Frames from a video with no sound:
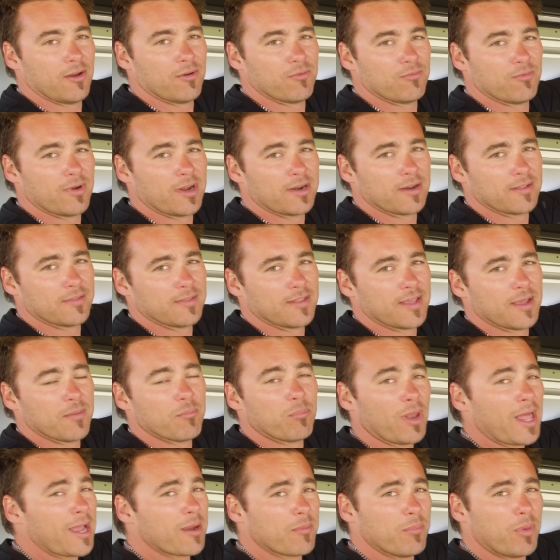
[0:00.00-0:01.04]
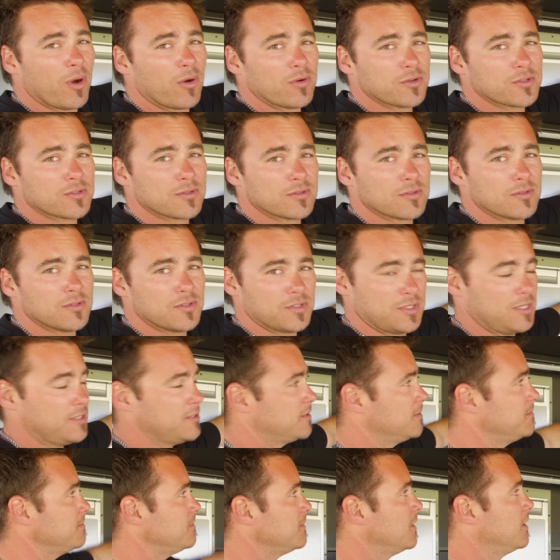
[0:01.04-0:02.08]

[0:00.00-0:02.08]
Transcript: running their black box system.